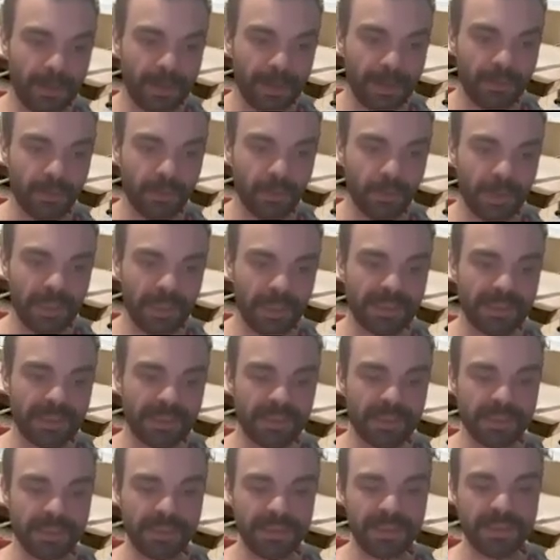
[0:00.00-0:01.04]
And the
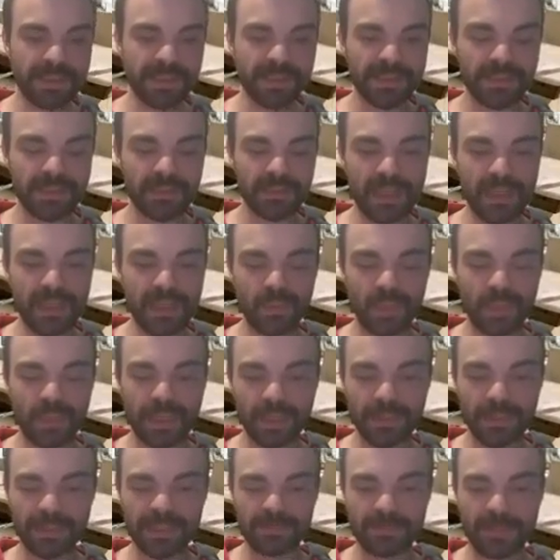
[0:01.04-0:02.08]
reason is so that we
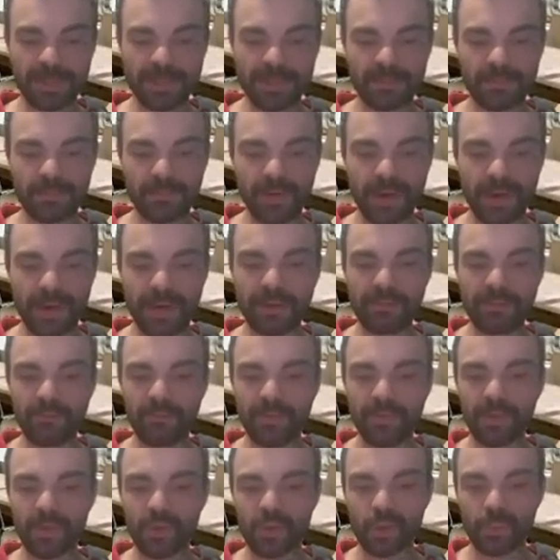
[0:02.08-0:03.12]
can specify
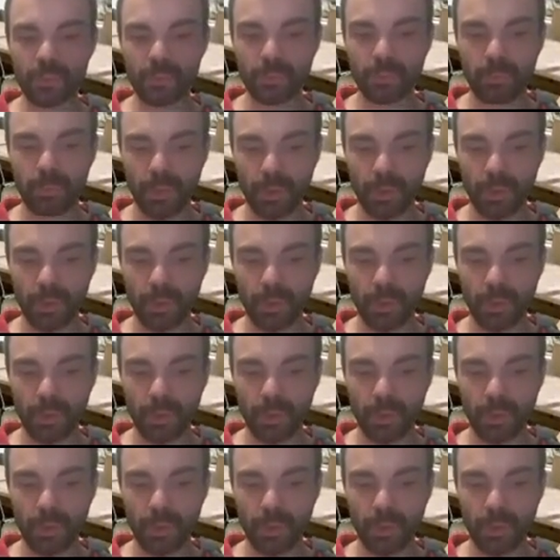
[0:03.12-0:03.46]
which